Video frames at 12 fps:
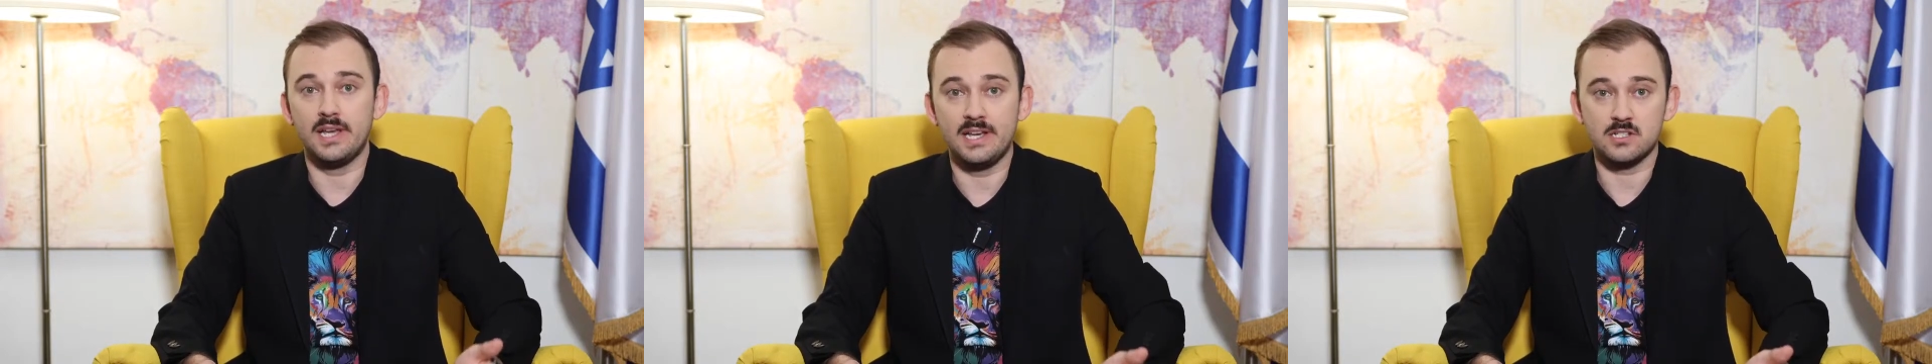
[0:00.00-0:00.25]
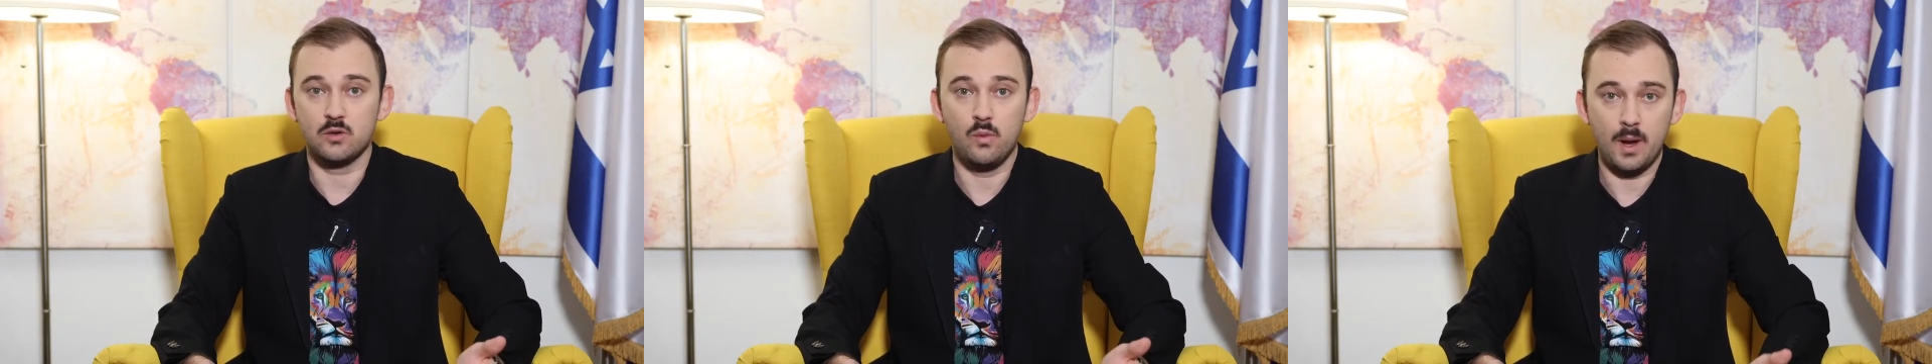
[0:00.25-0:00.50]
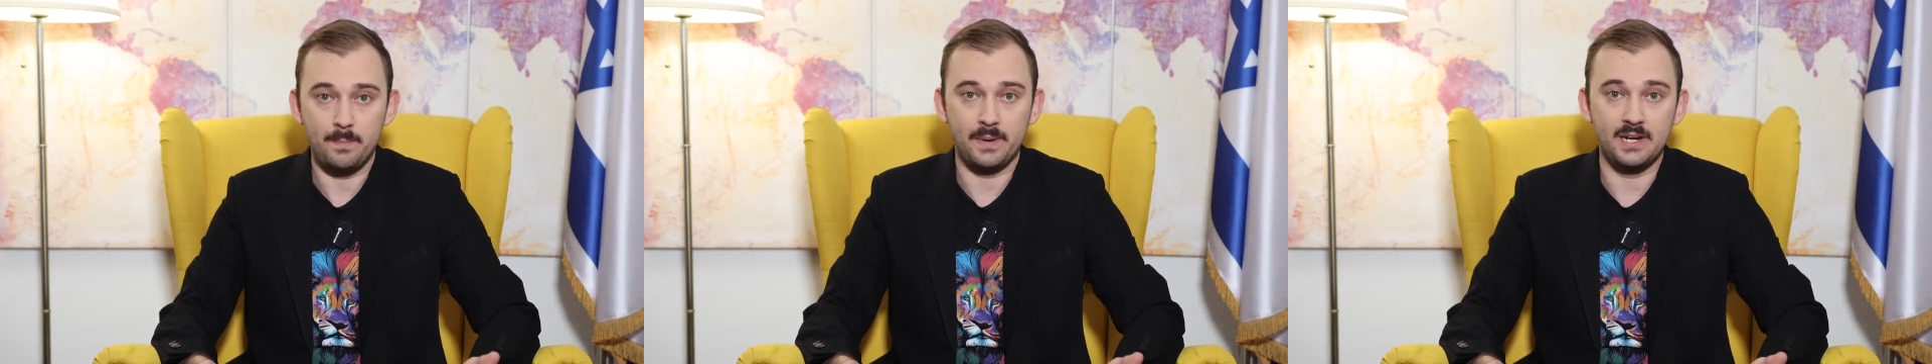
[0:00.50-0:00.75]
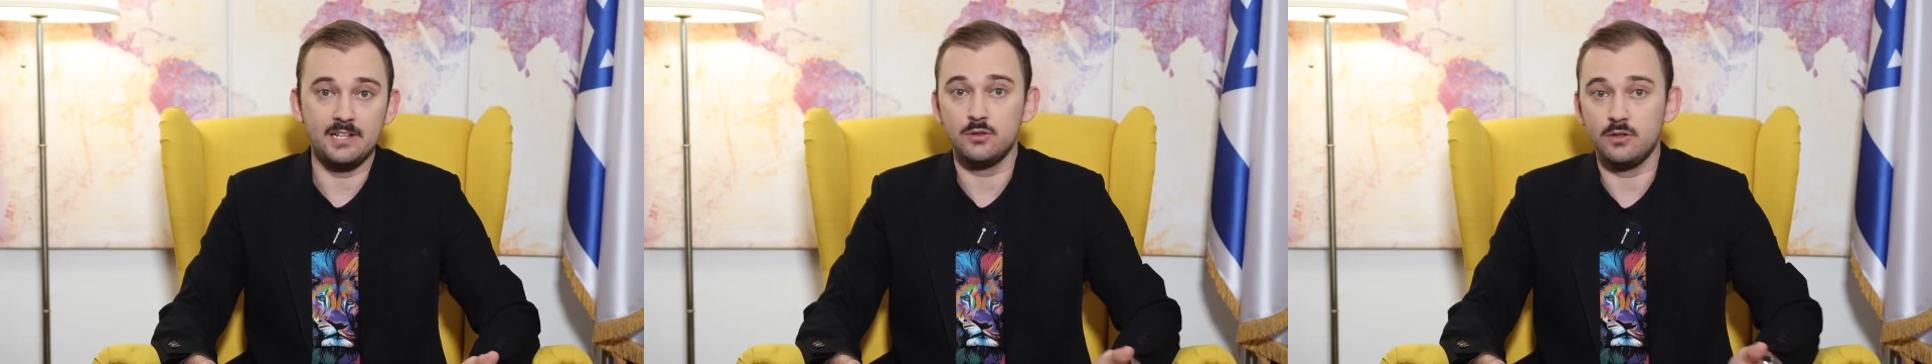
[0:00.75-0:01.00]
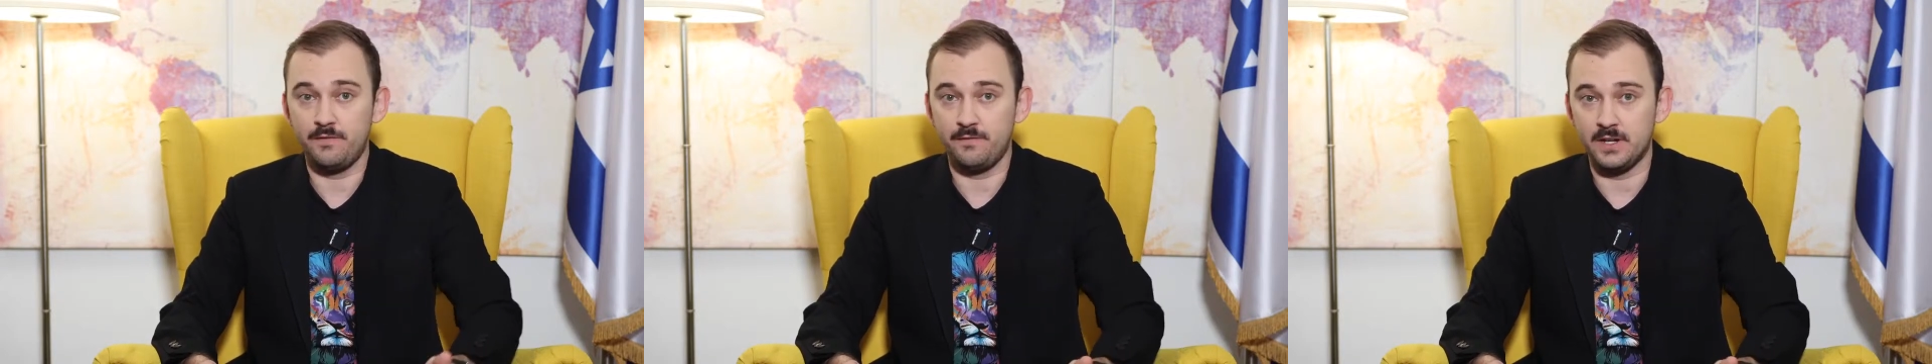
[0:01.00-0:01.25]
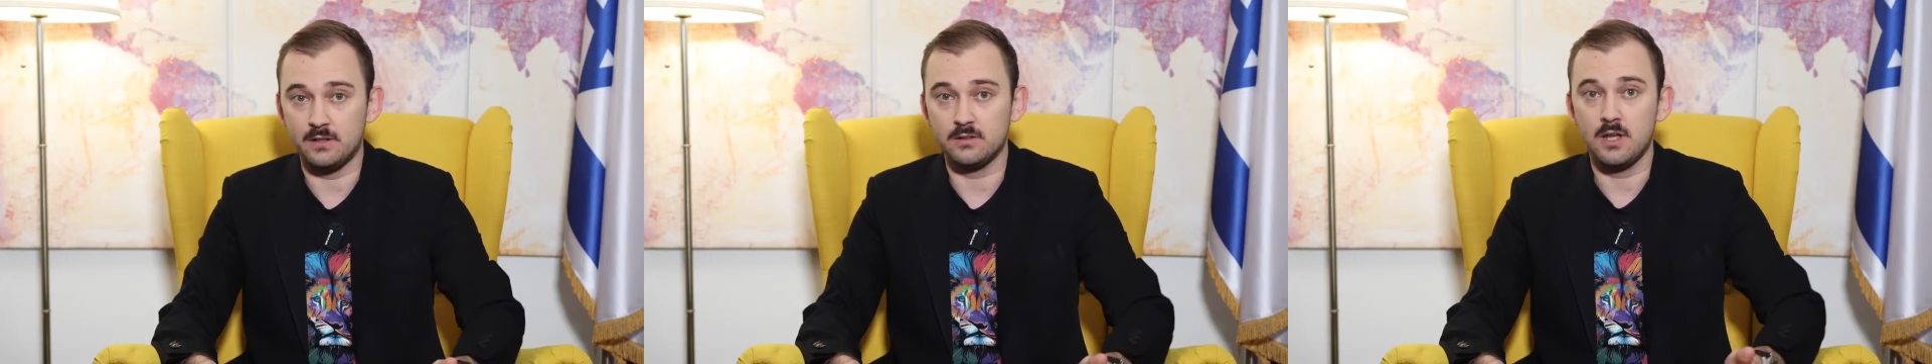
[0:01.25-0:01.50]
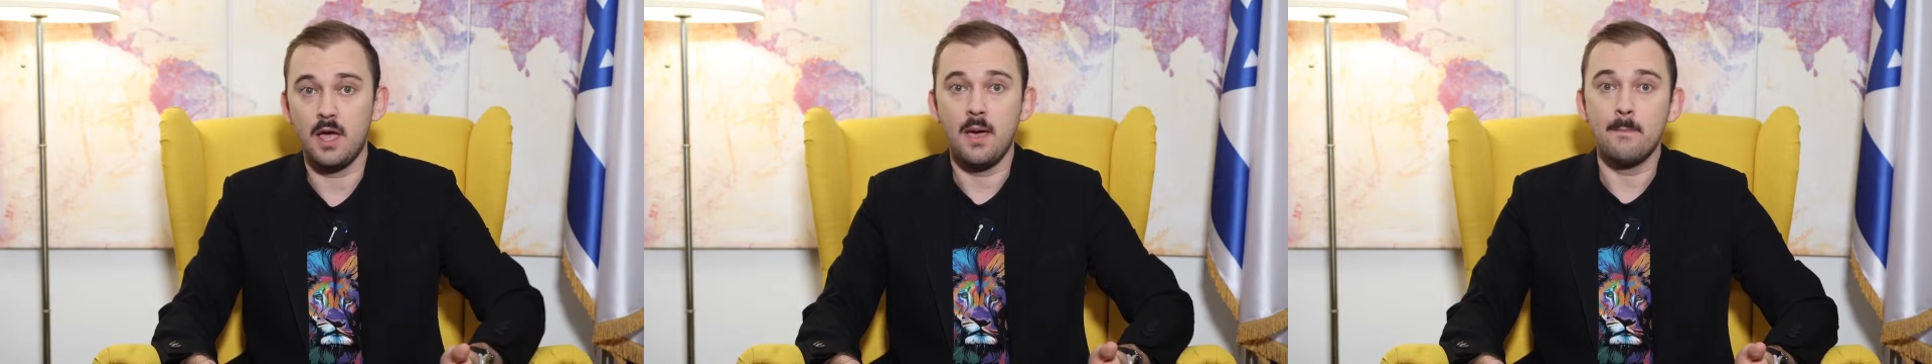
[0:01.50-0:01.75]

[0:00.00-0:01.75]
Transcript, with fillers: laser weapon into the field,